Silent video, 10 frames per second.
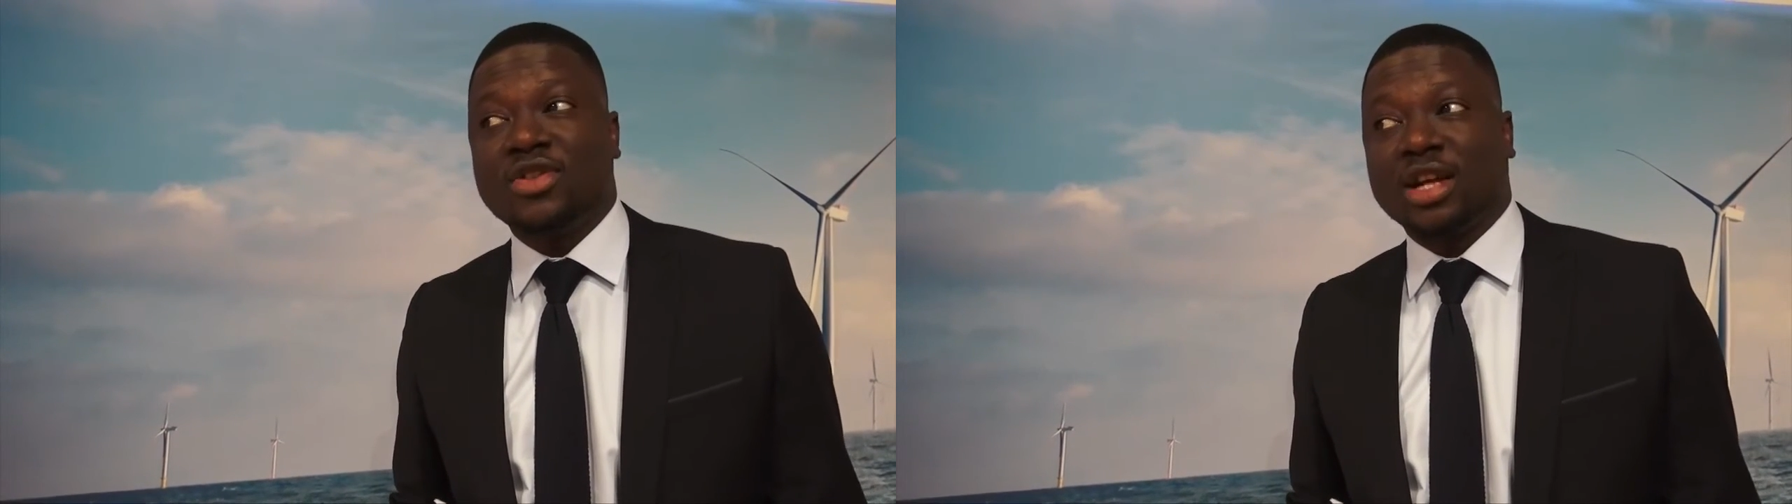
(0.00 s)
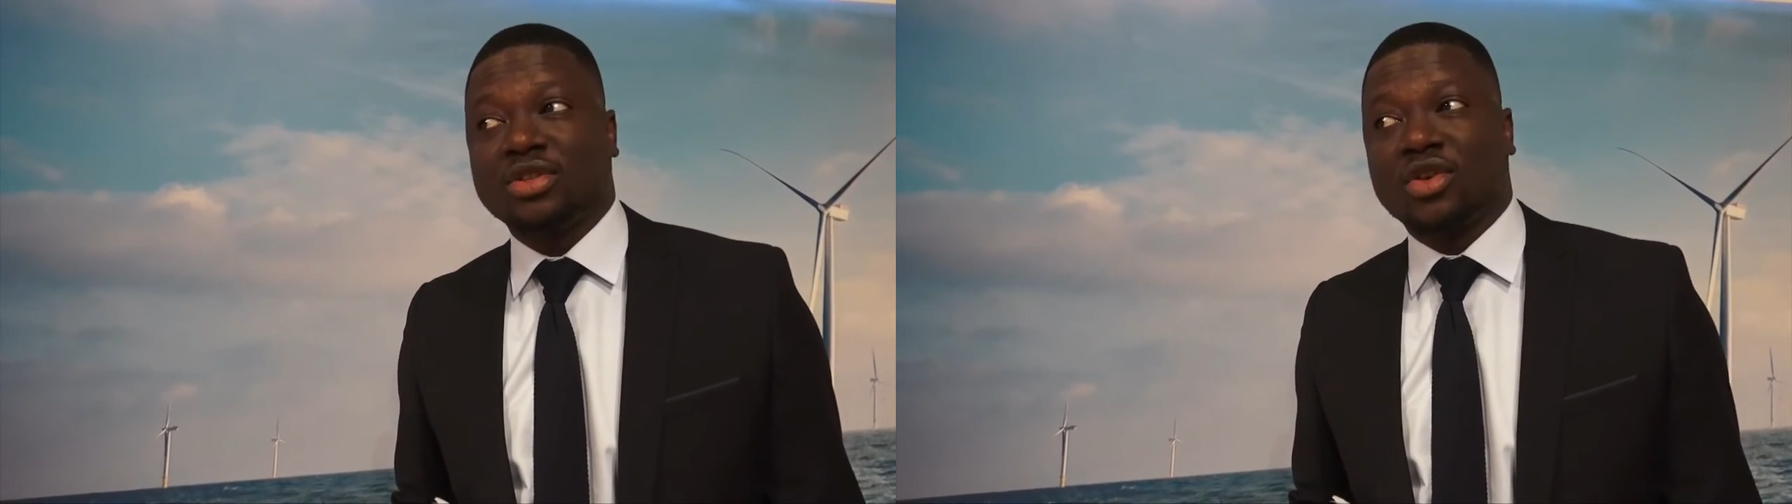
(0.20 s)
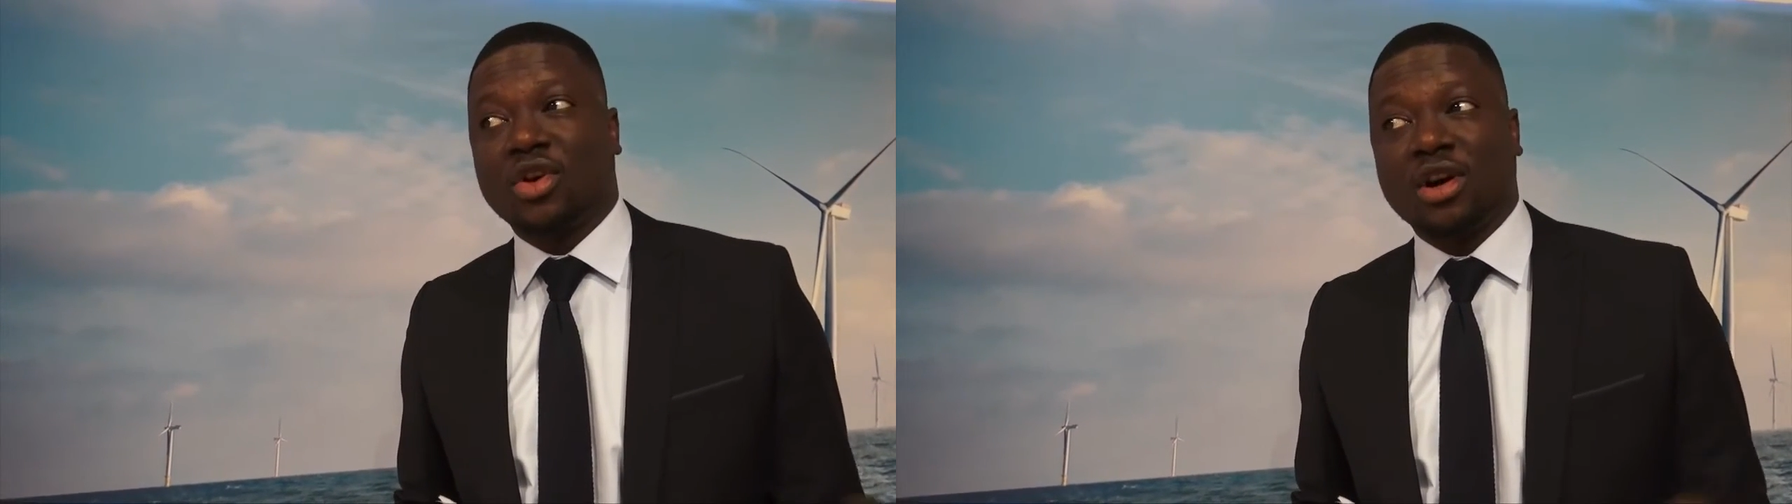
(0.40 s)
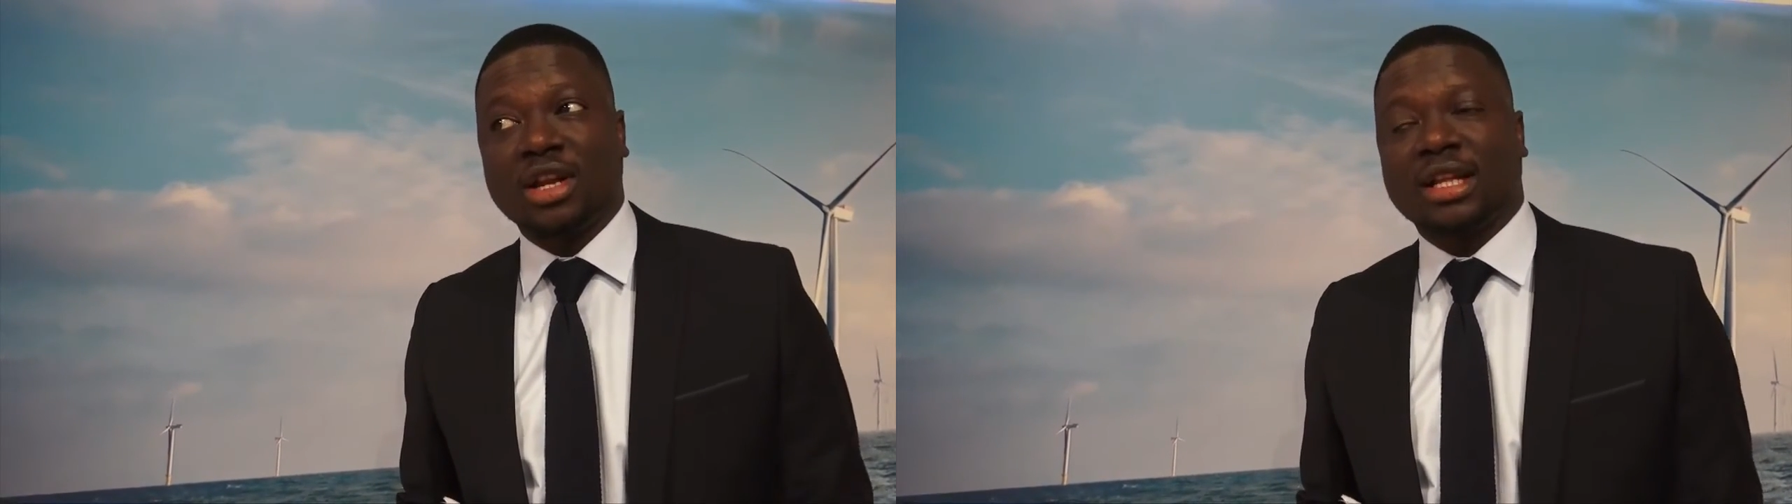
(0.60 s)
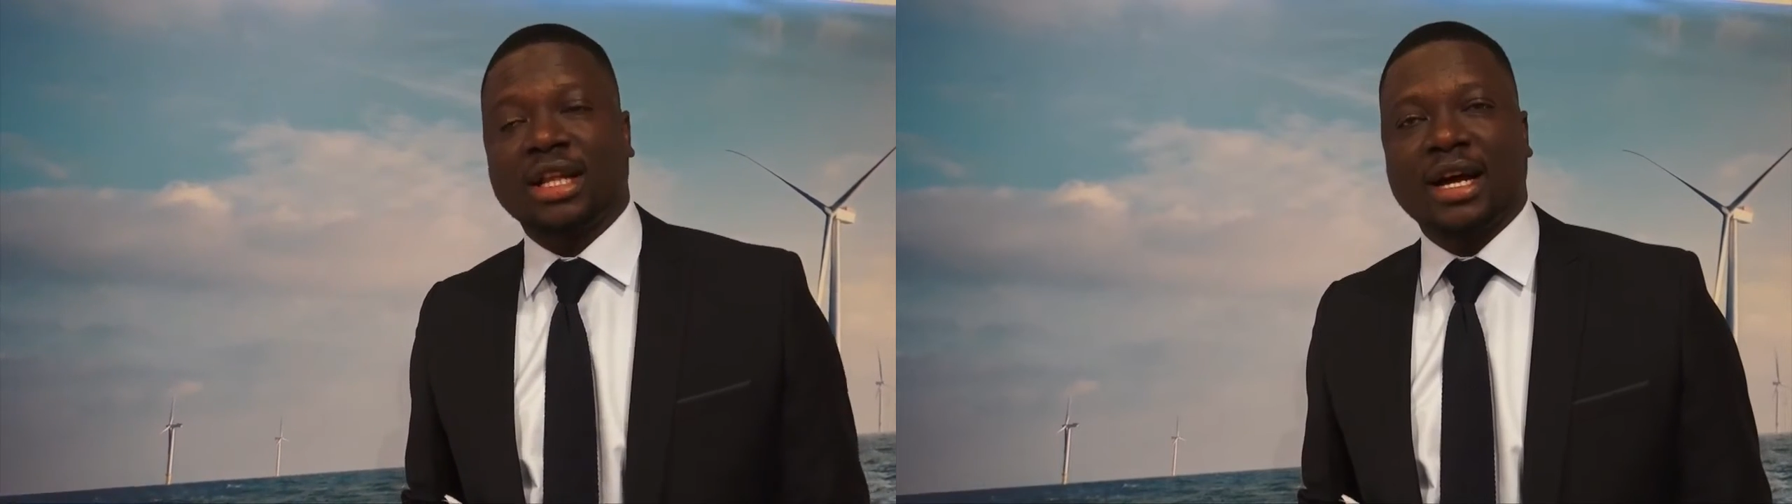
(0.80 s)
You had to call
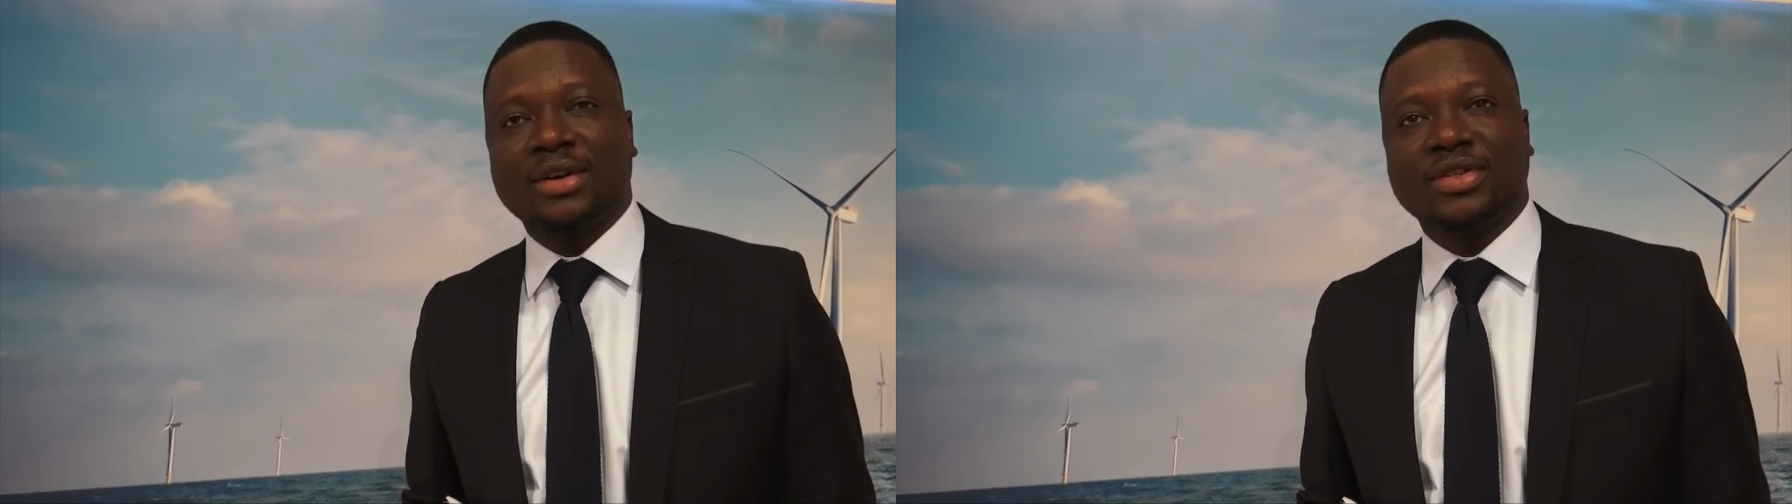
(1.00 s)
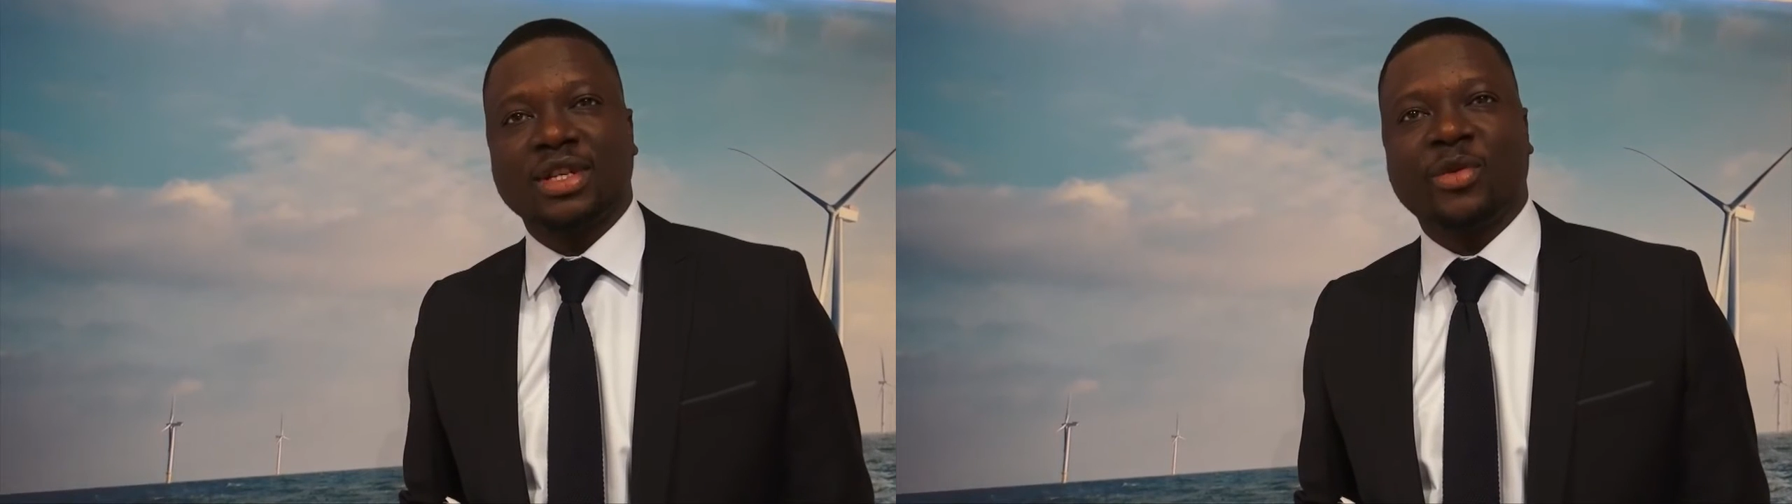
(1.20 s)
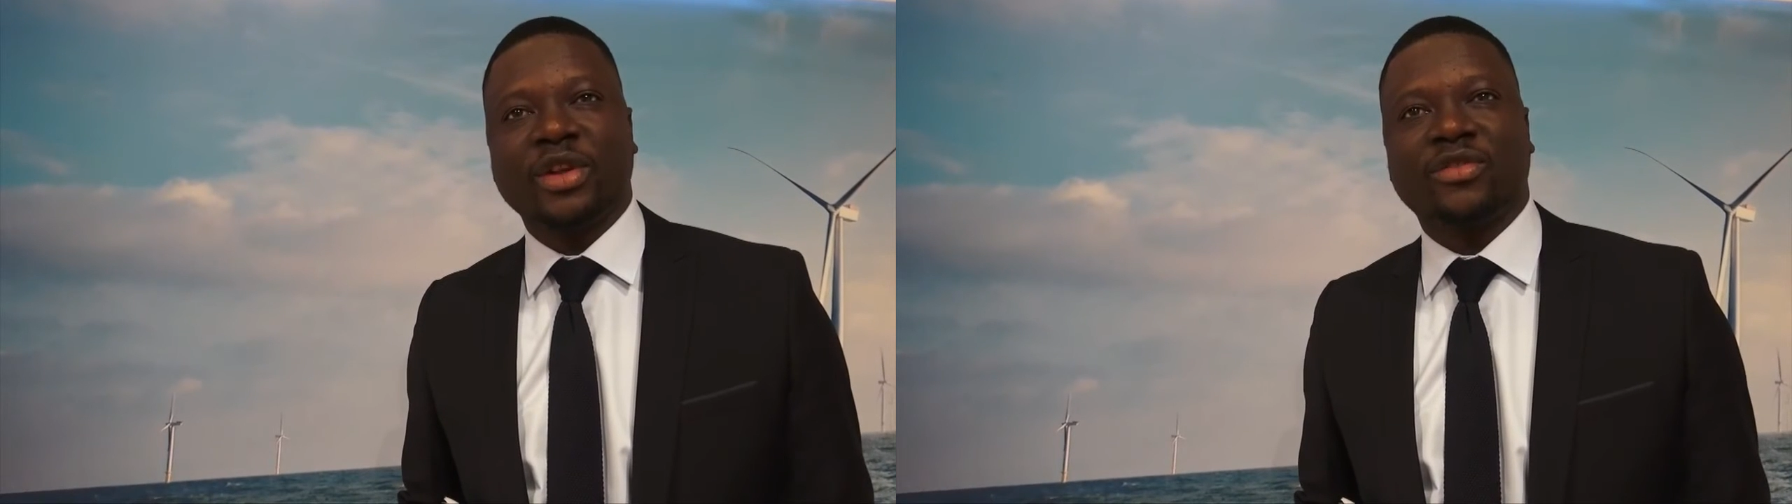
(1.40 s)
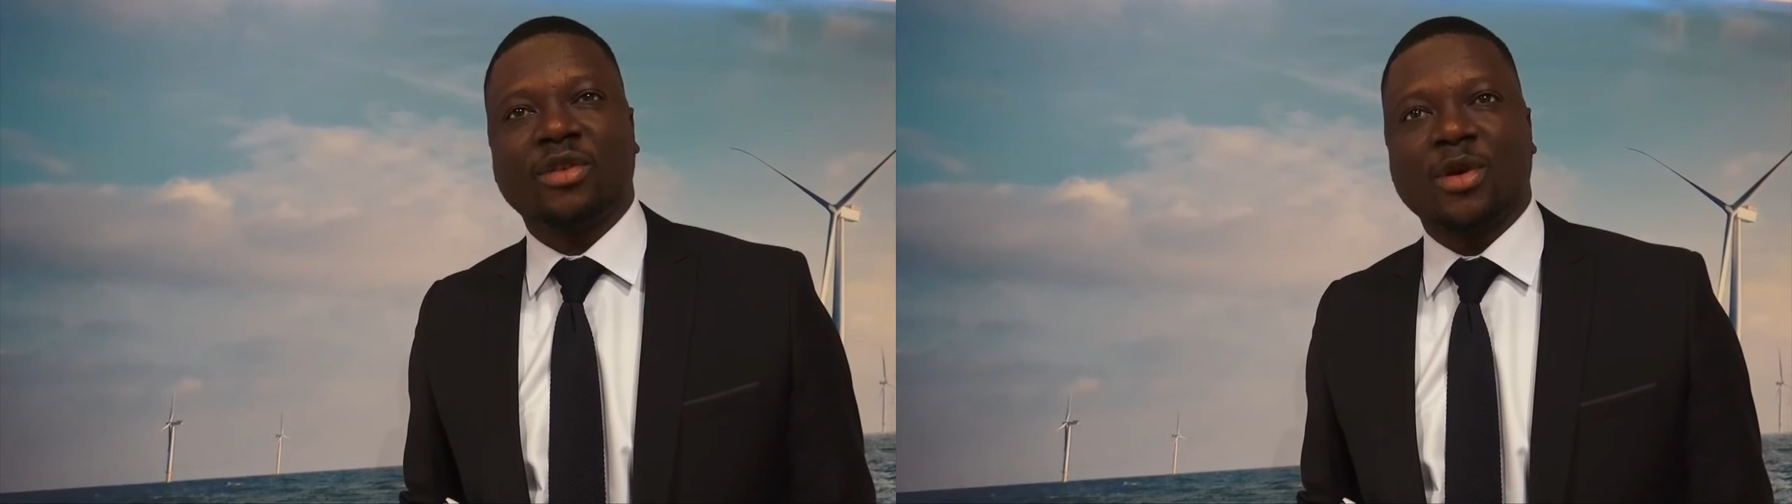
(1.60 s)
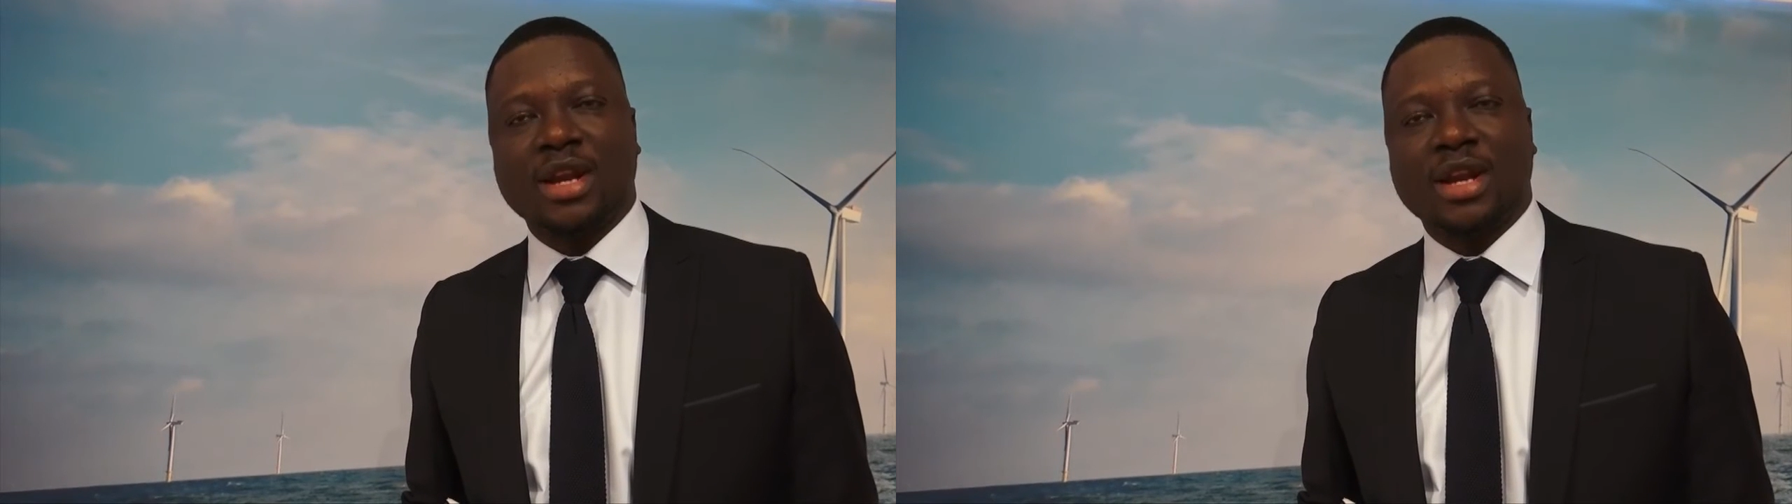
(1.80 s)
that house and wait for